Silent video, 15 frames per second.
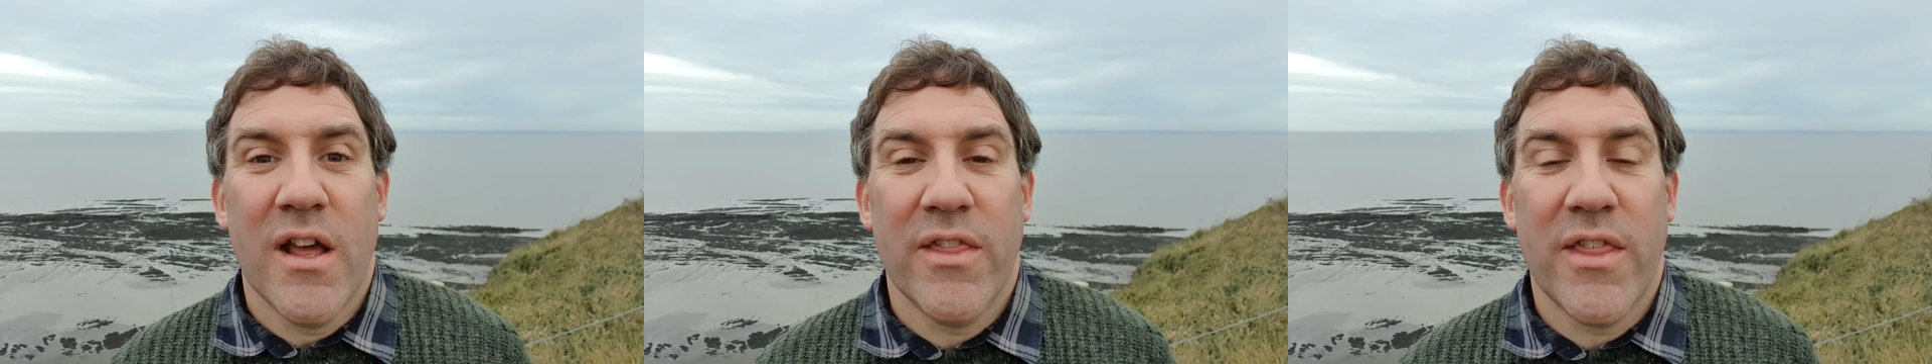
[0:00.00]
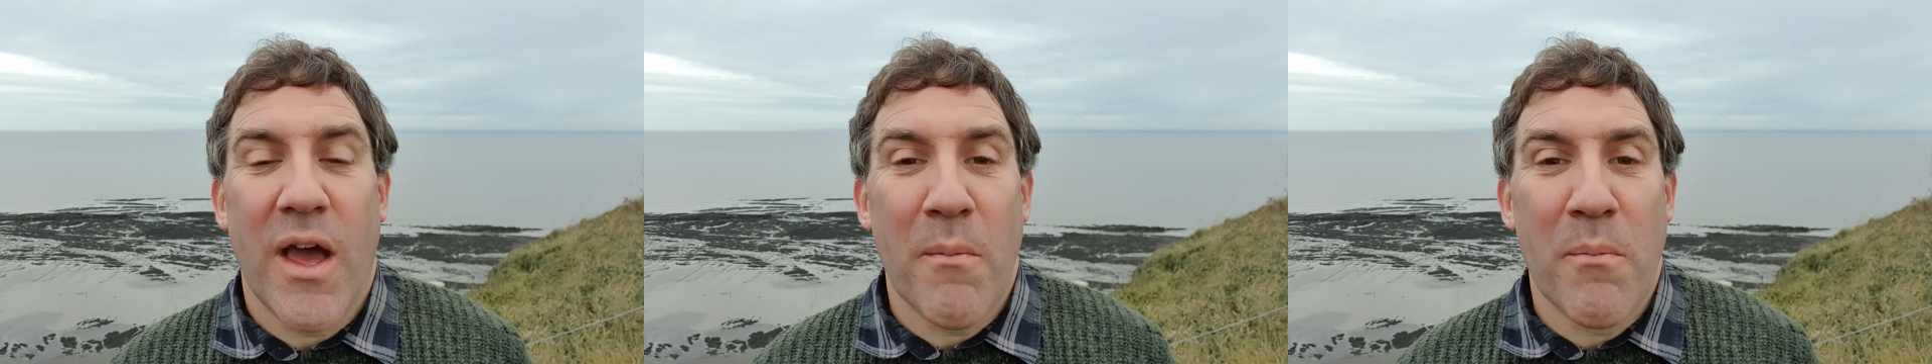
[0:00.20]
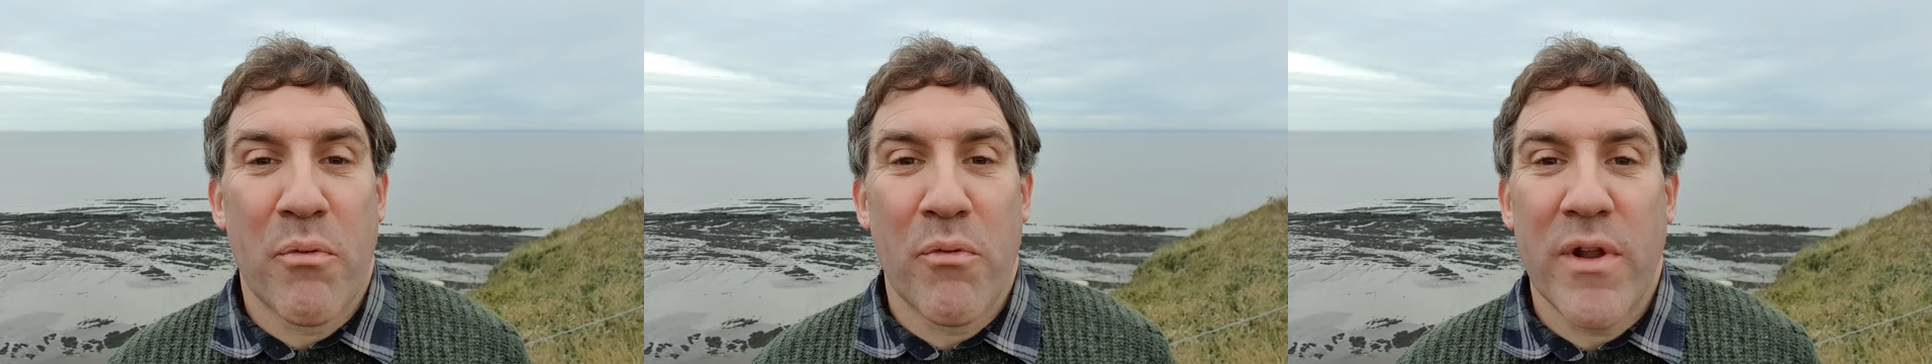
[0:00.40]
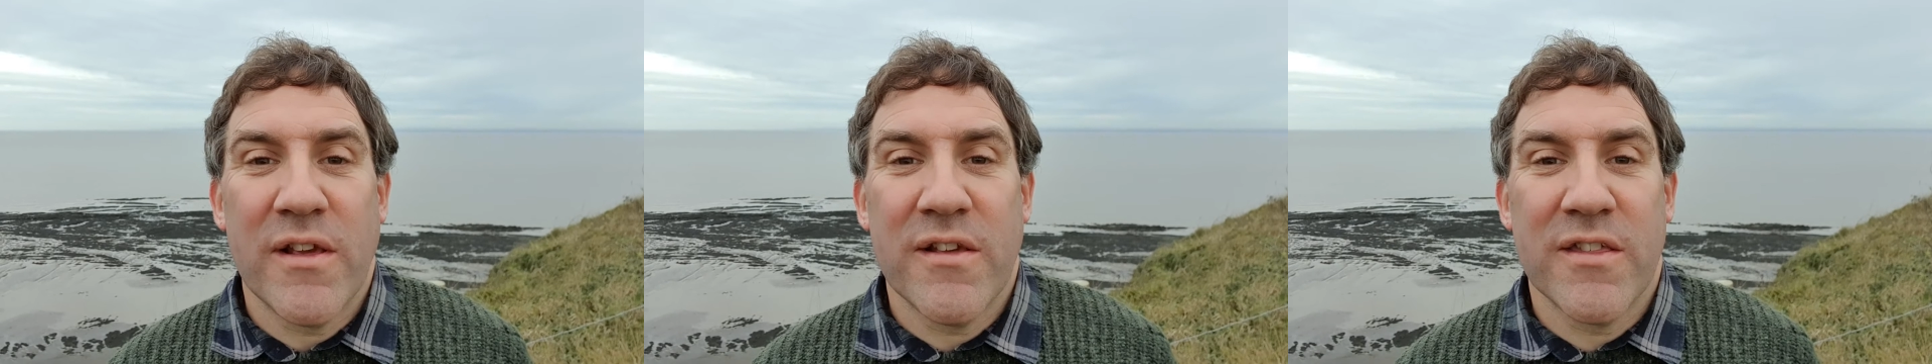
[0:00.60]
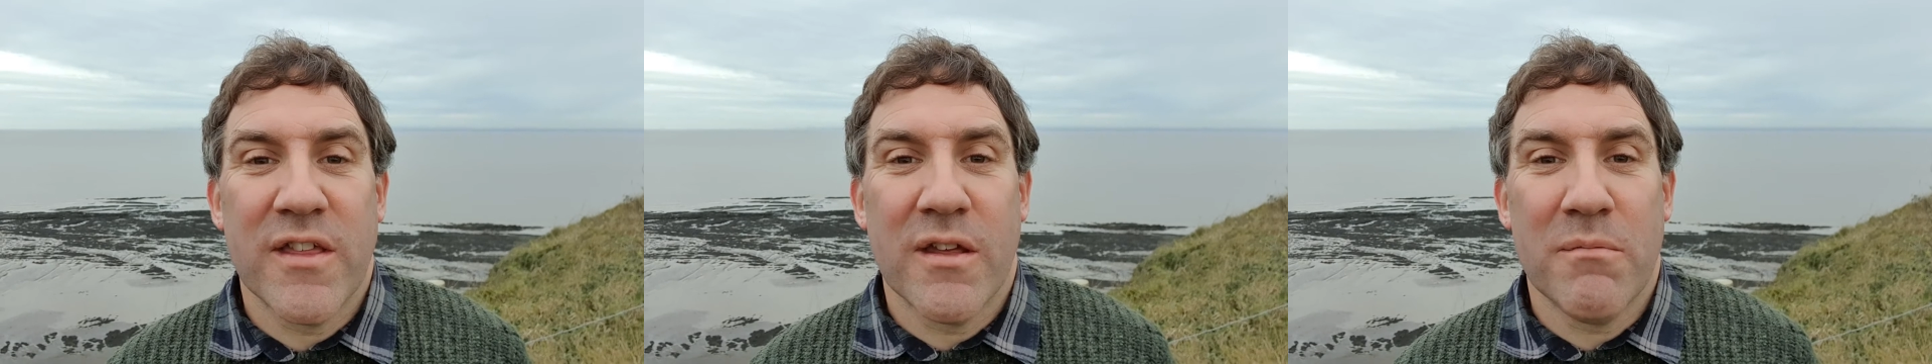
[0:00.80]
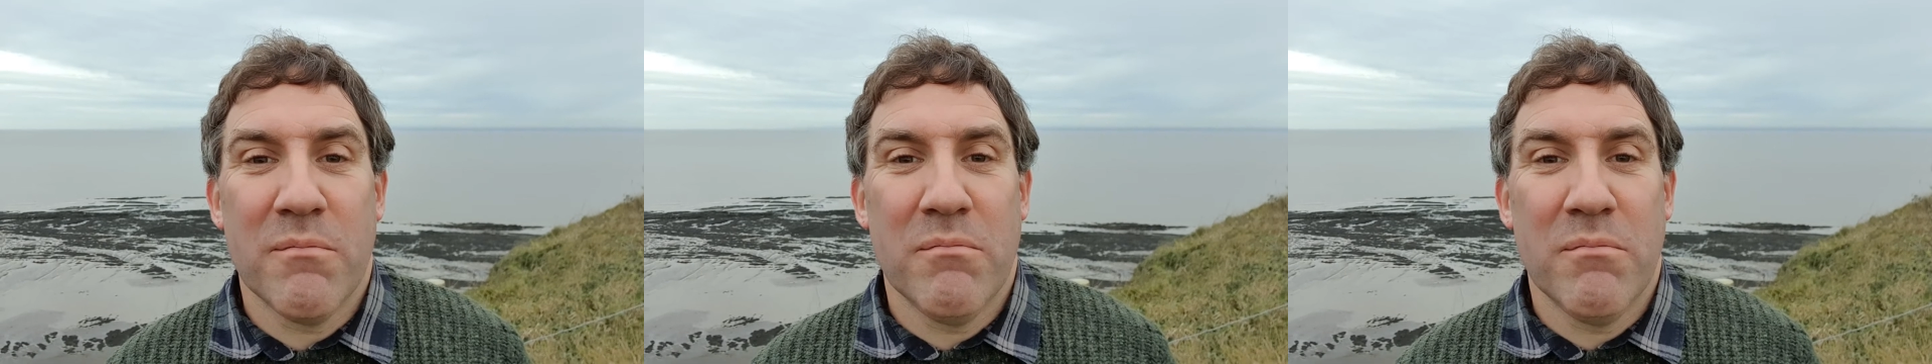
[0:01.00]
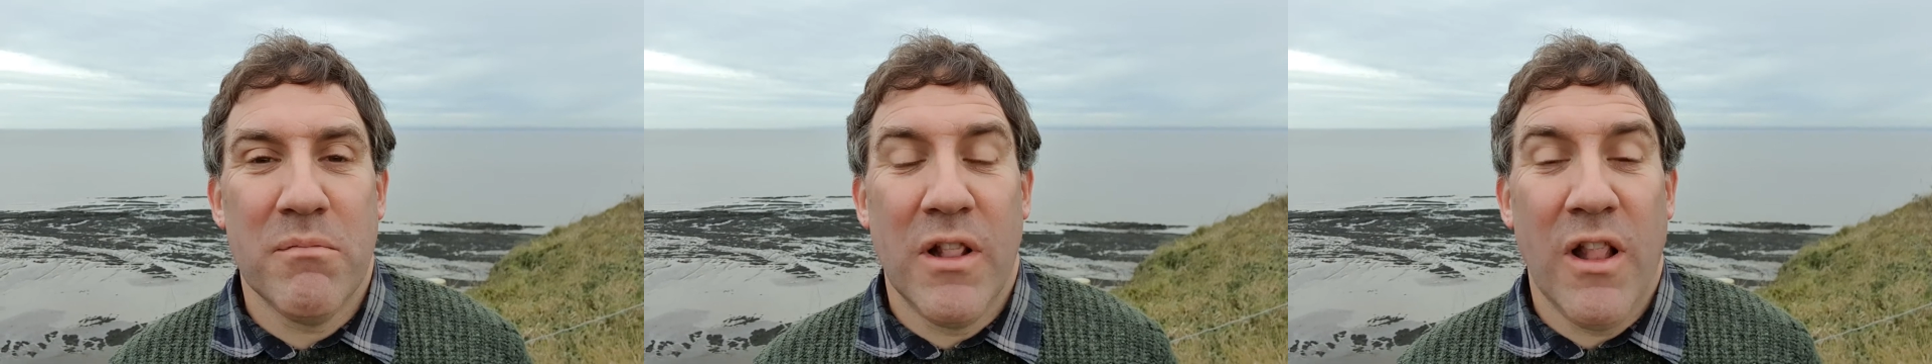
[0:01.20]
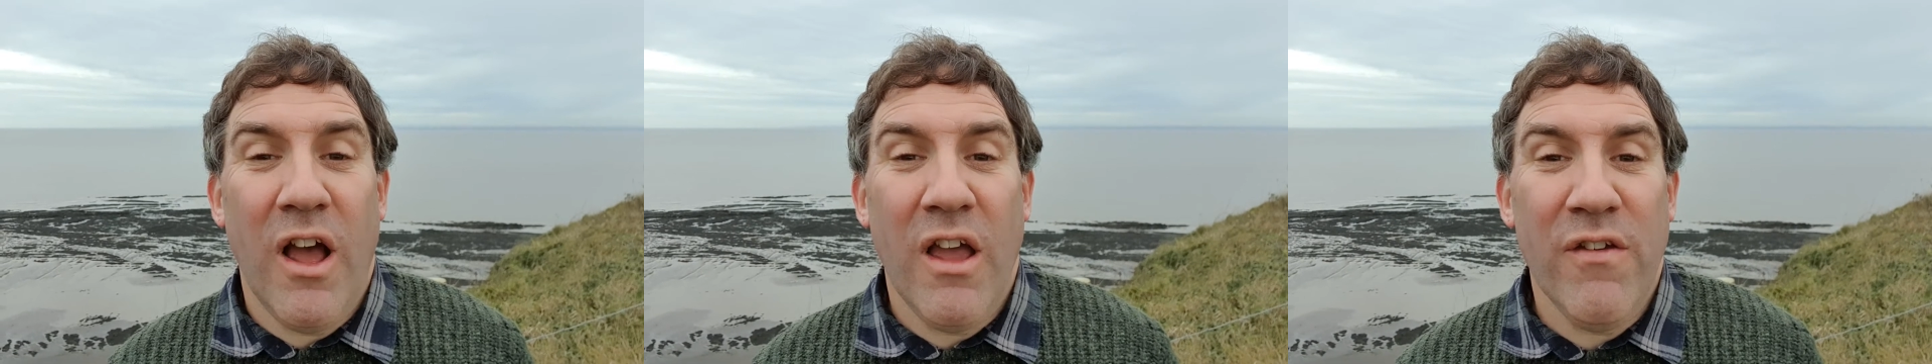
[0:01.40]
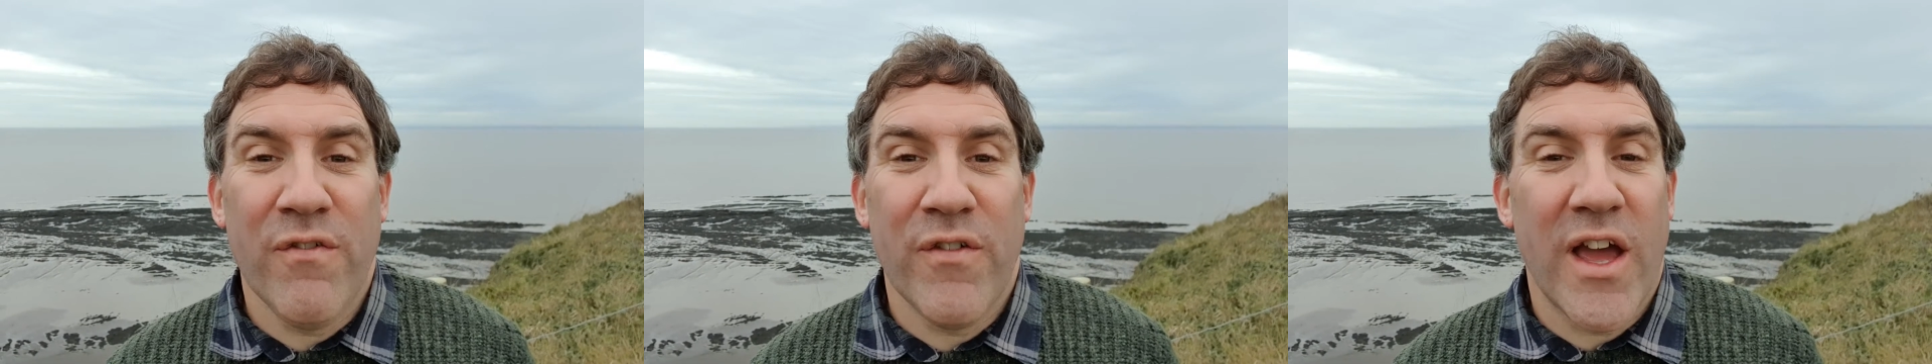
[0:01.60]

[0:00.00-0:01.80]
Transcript: that brings them life